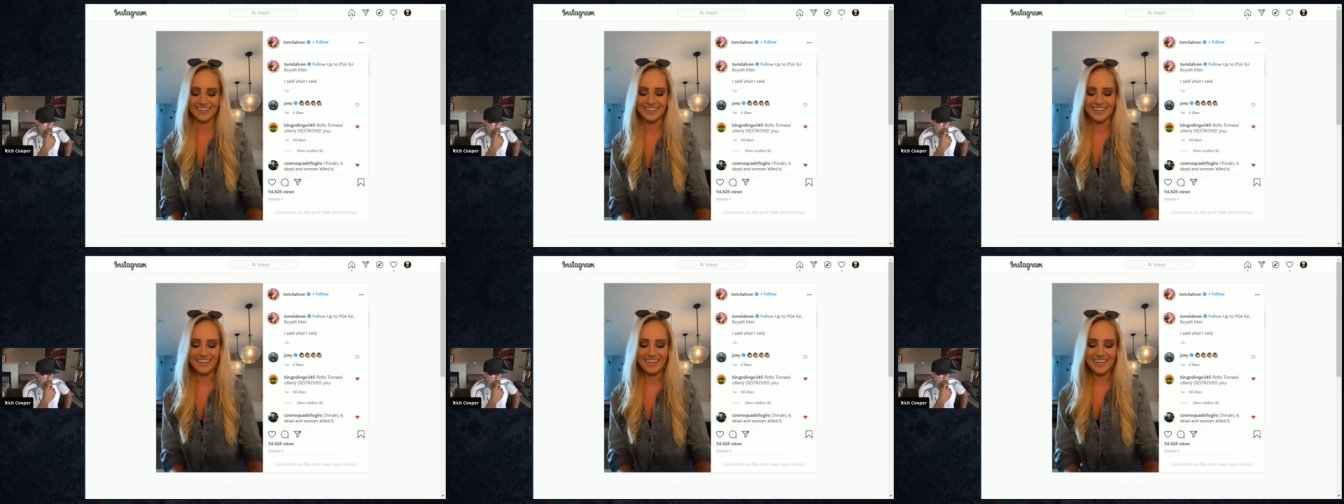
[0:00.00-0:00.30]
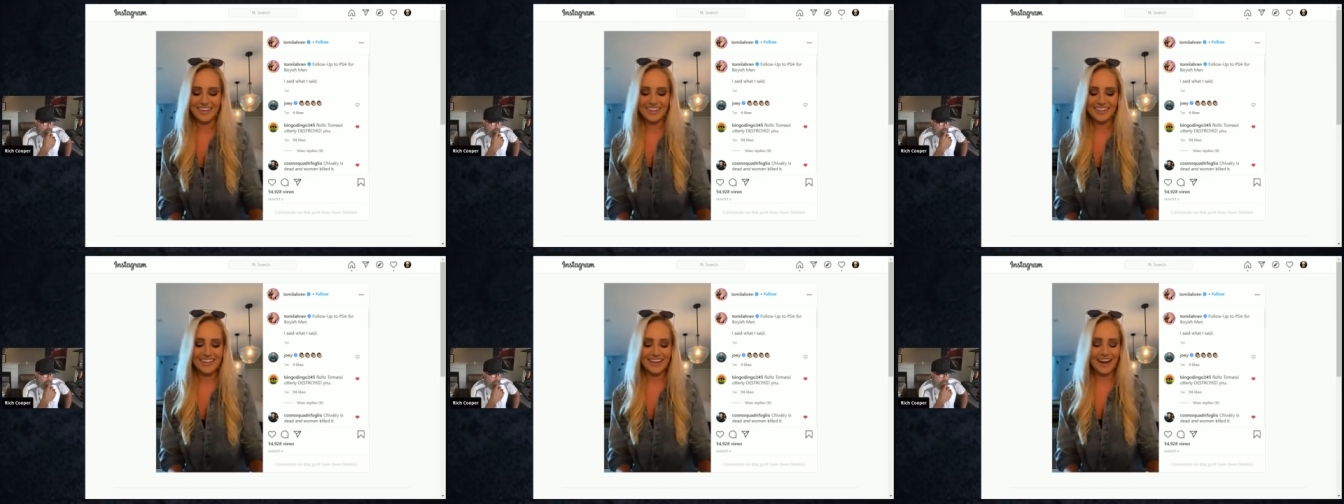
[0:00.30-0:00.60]
that
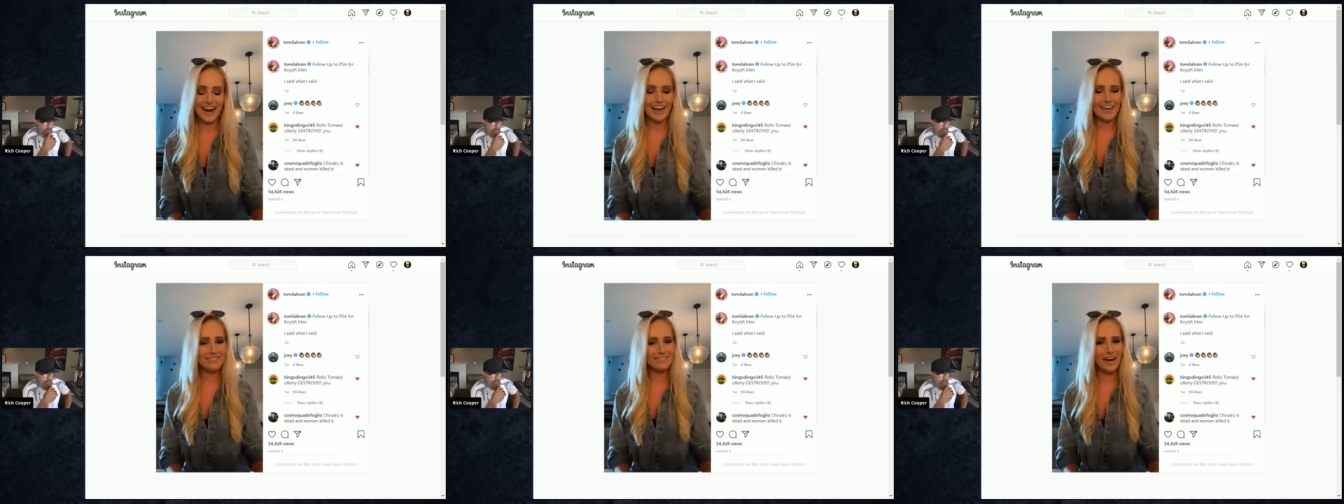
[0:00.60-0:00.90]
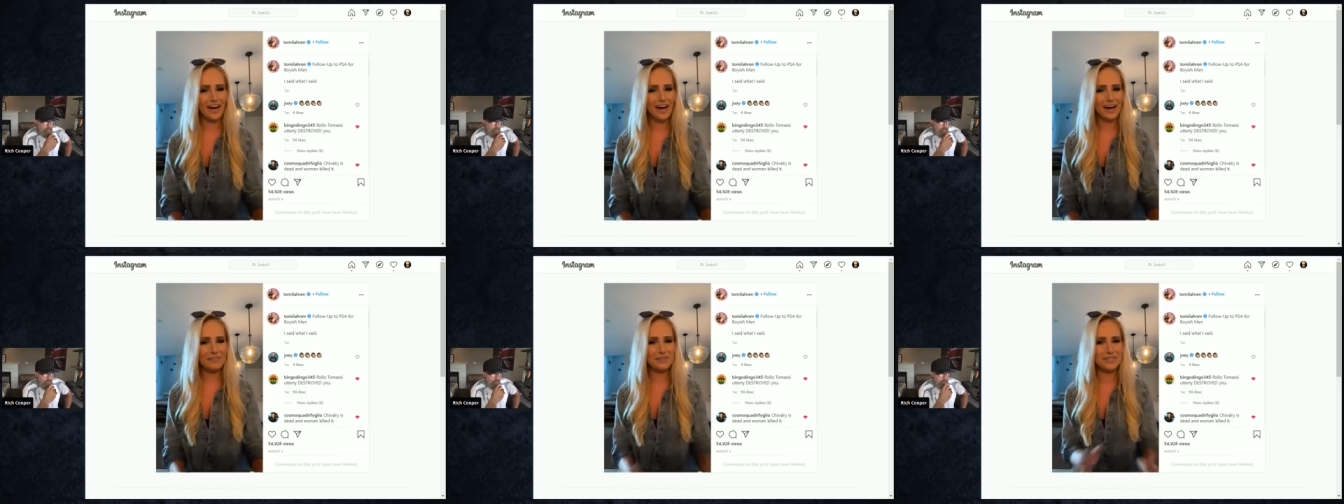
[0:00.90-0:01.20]
I thought
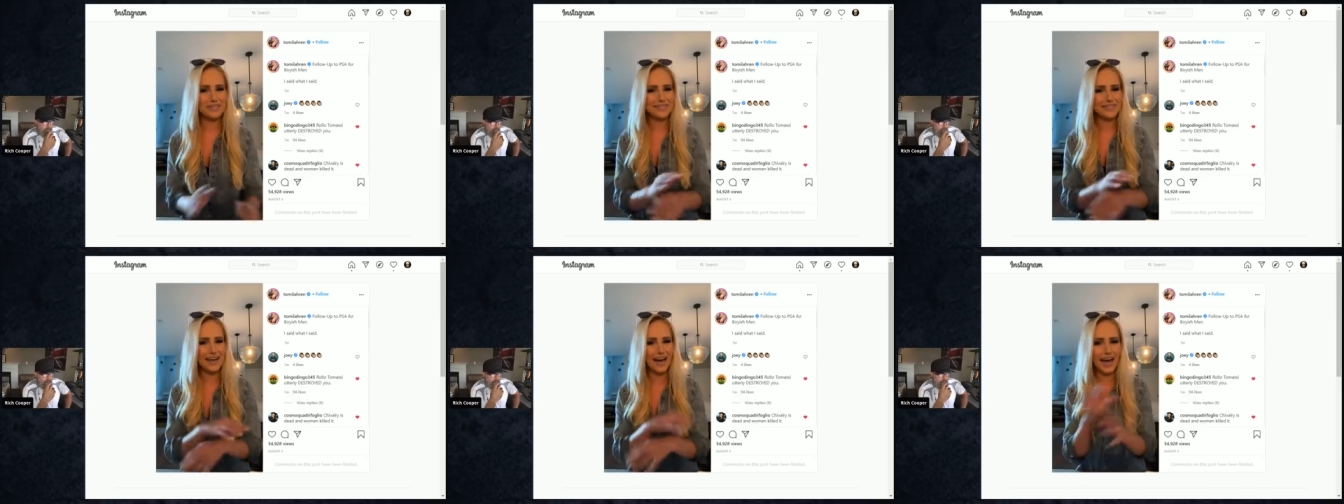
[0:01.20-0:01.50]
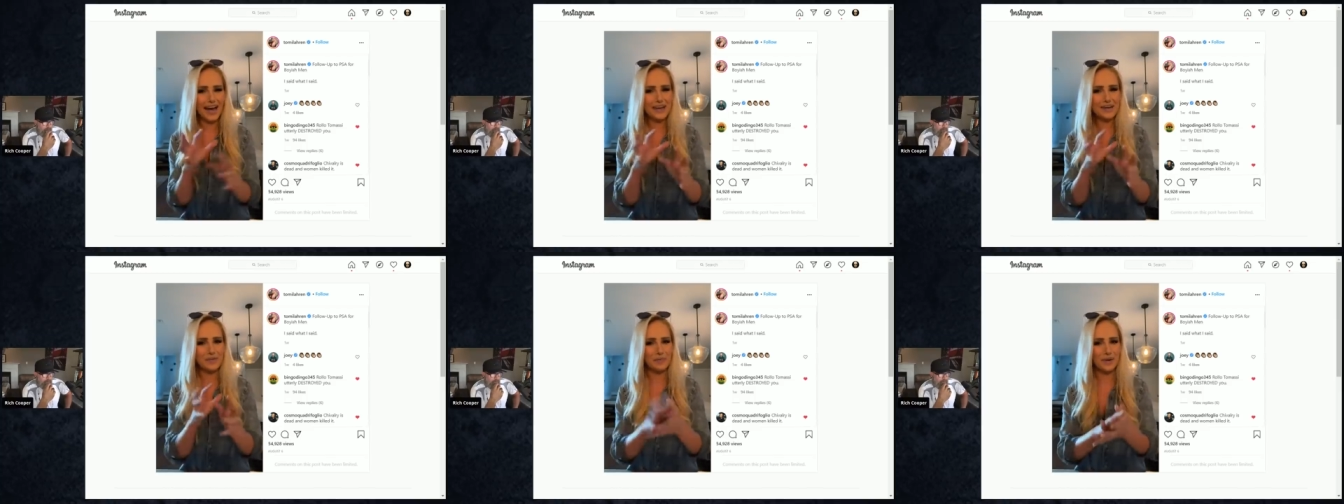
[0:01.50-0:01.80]
was kind
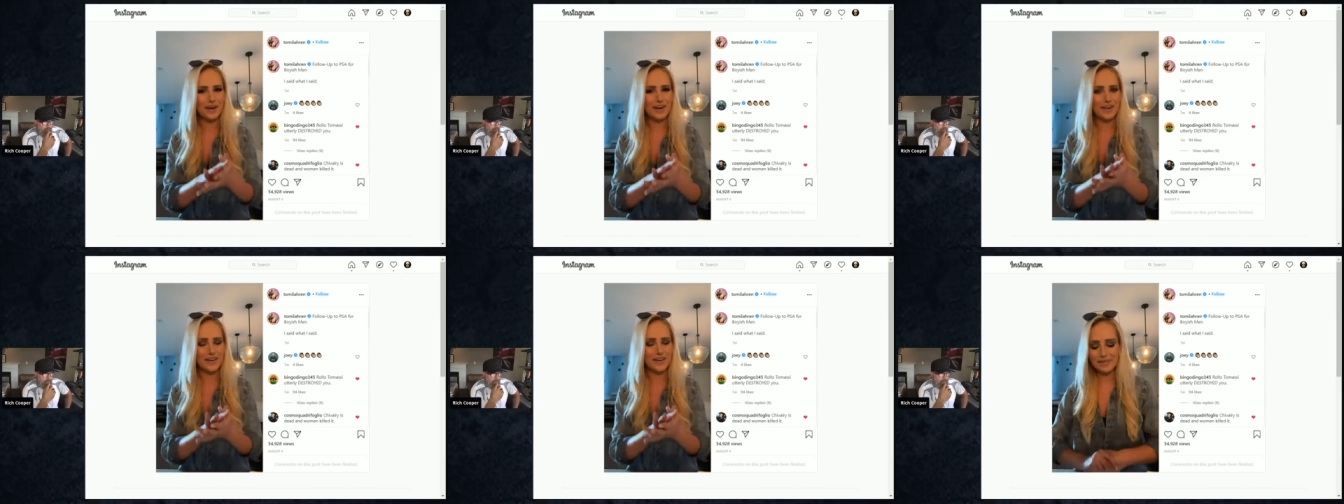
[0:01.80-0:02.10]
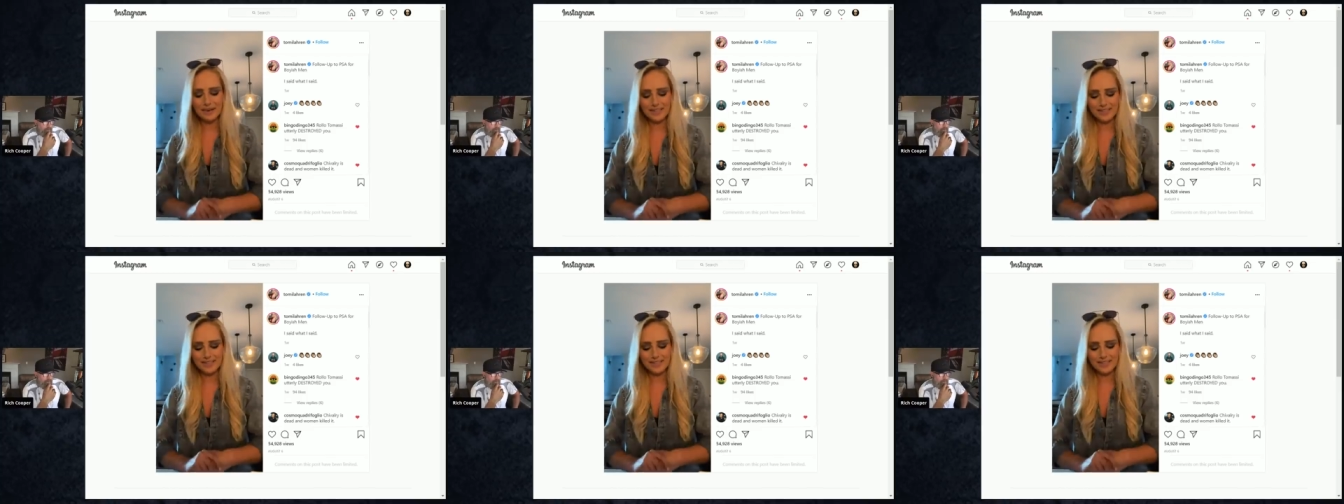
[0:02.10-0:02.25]
of weird,